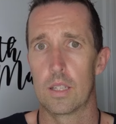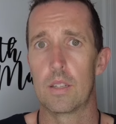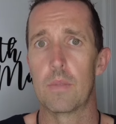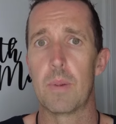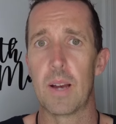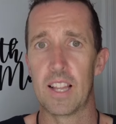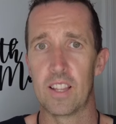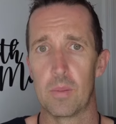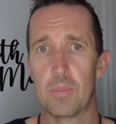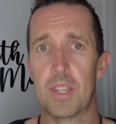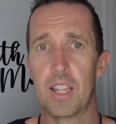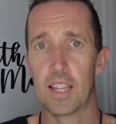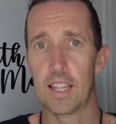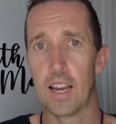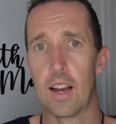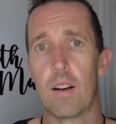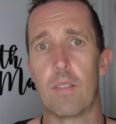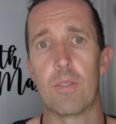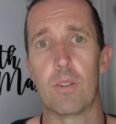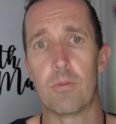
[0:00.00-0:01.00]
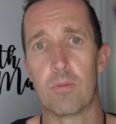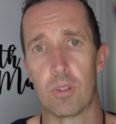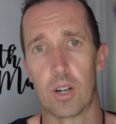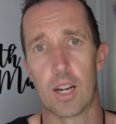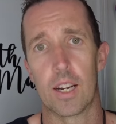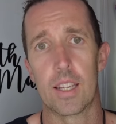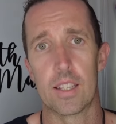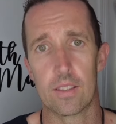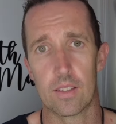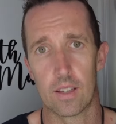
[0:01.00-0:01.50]
develop the love of
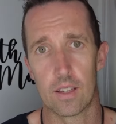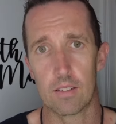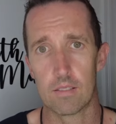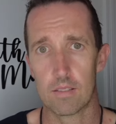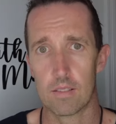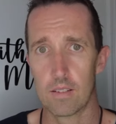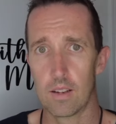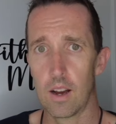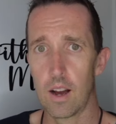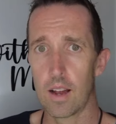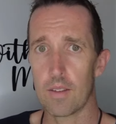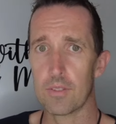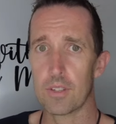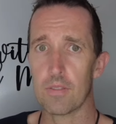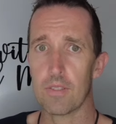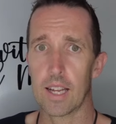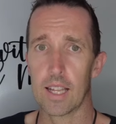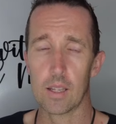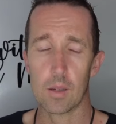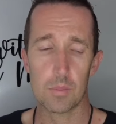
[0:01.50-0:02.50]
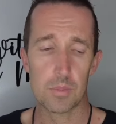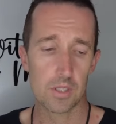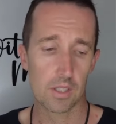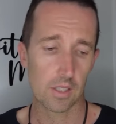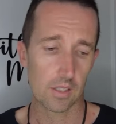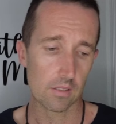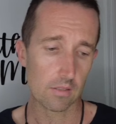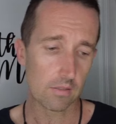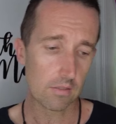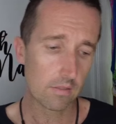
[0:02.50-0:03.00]
running that I've developed
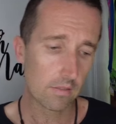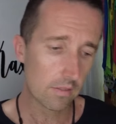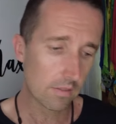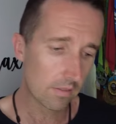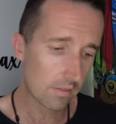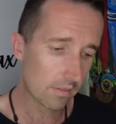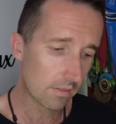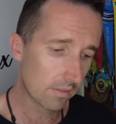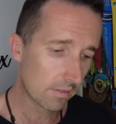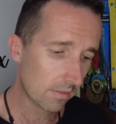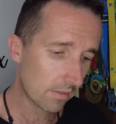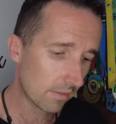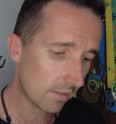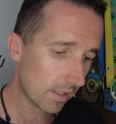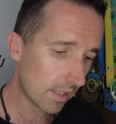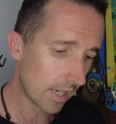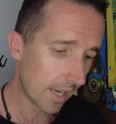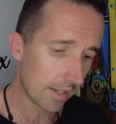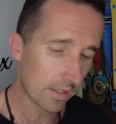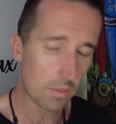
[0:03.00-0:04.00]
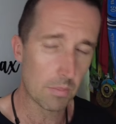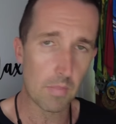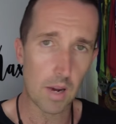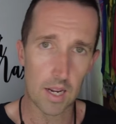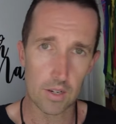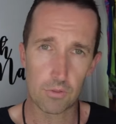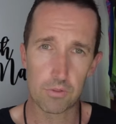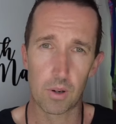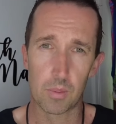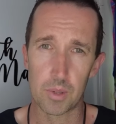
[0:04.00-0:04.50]
and get as
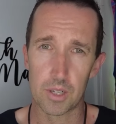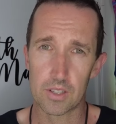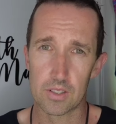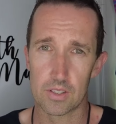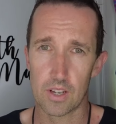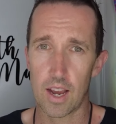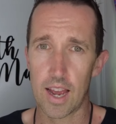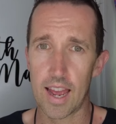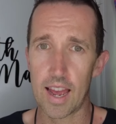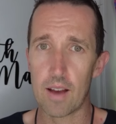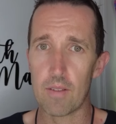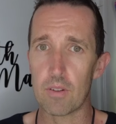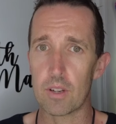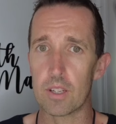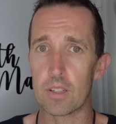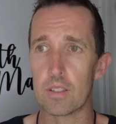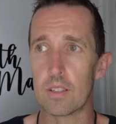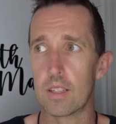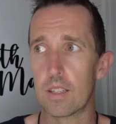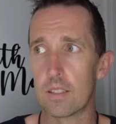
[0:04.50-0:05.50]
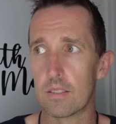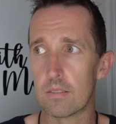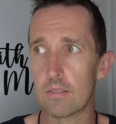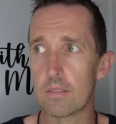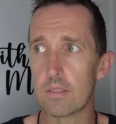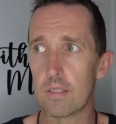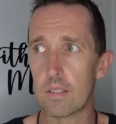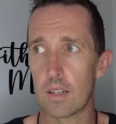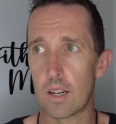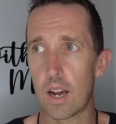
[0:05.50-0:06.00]
much from it as I have. And,
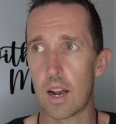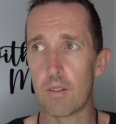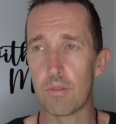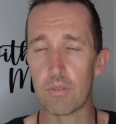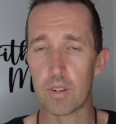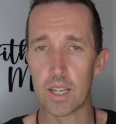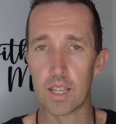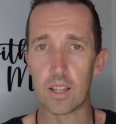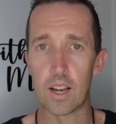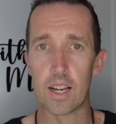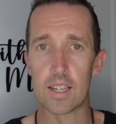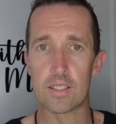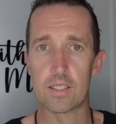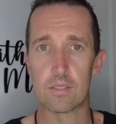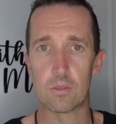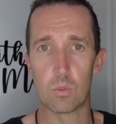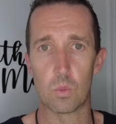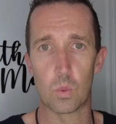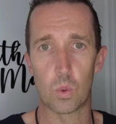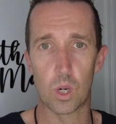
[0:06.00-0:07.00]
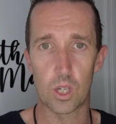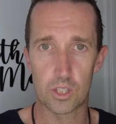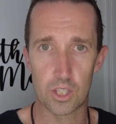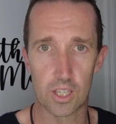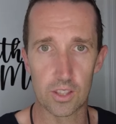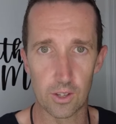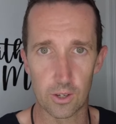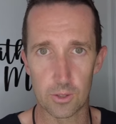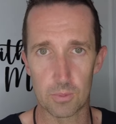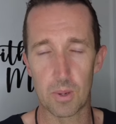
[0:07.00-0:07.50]
and I realized
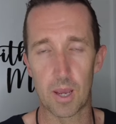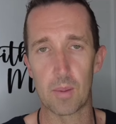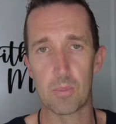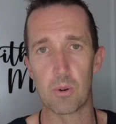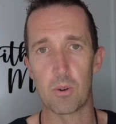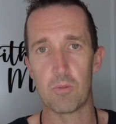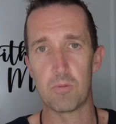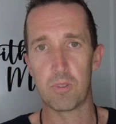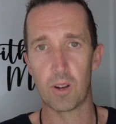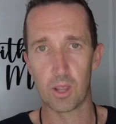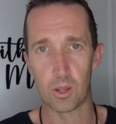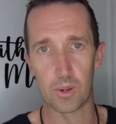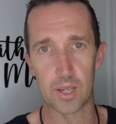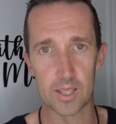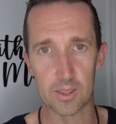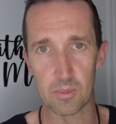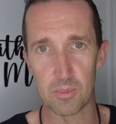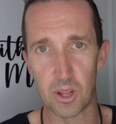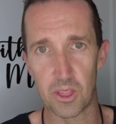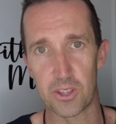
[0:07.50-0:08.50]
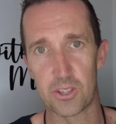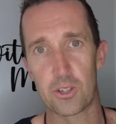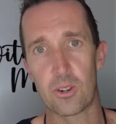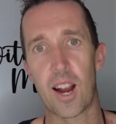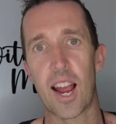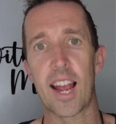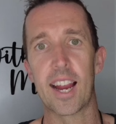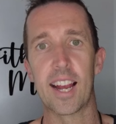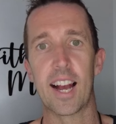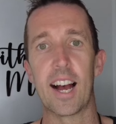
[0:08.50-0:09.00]
watching those people, following them on the
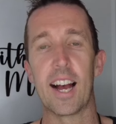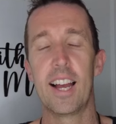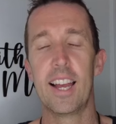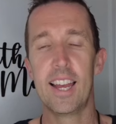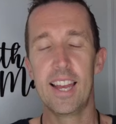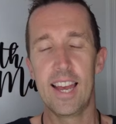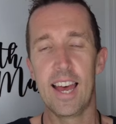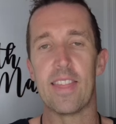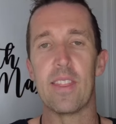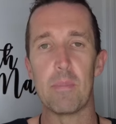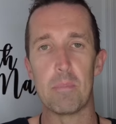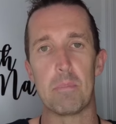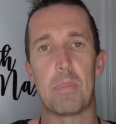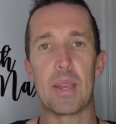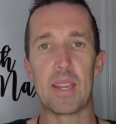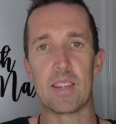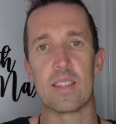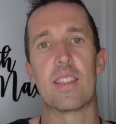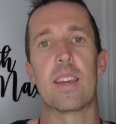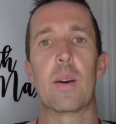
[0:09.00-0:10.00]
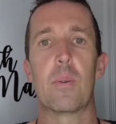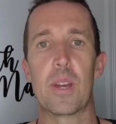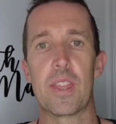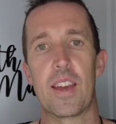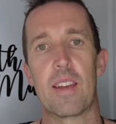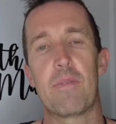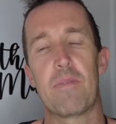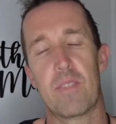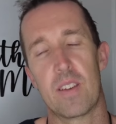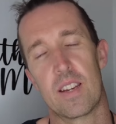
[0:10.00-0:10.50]
tracker, and then being there when
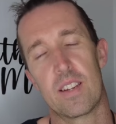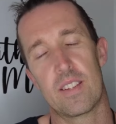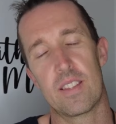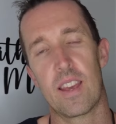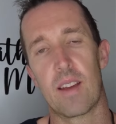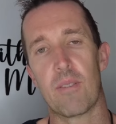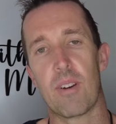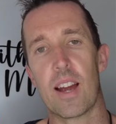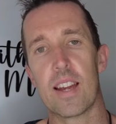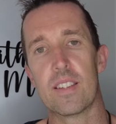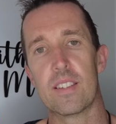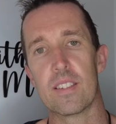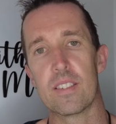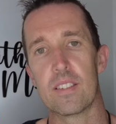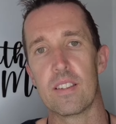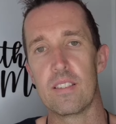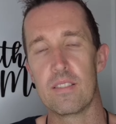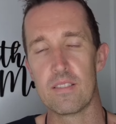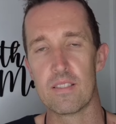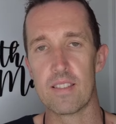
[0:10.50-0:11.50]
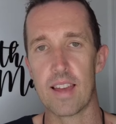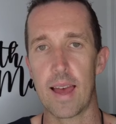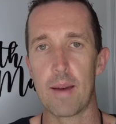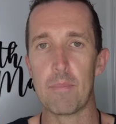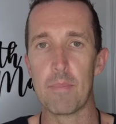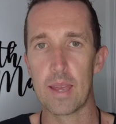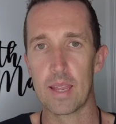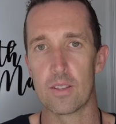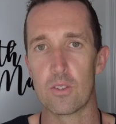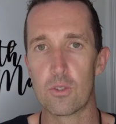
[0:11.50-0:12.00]
they finished their races, that
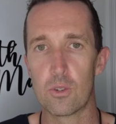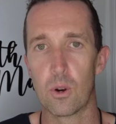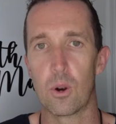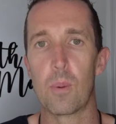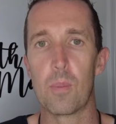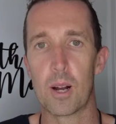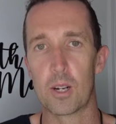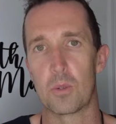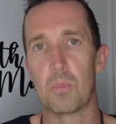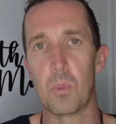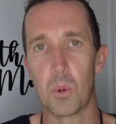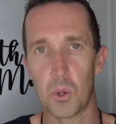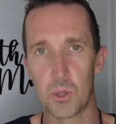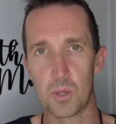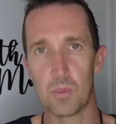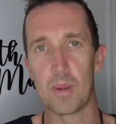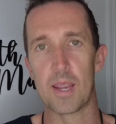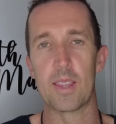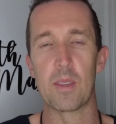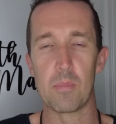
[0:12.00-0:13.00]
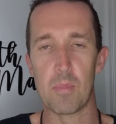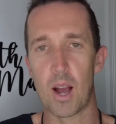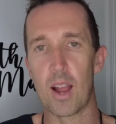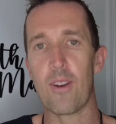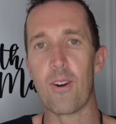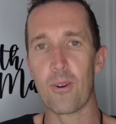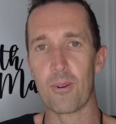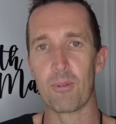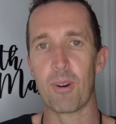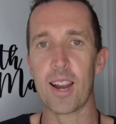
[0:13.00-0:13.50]
meant so much more to me than my
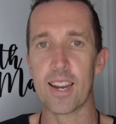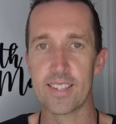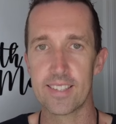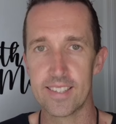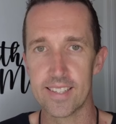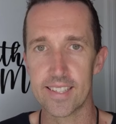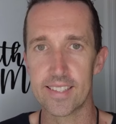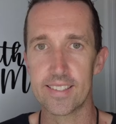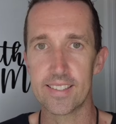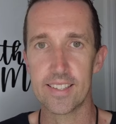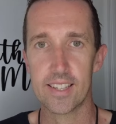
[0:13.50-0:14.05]
own race did.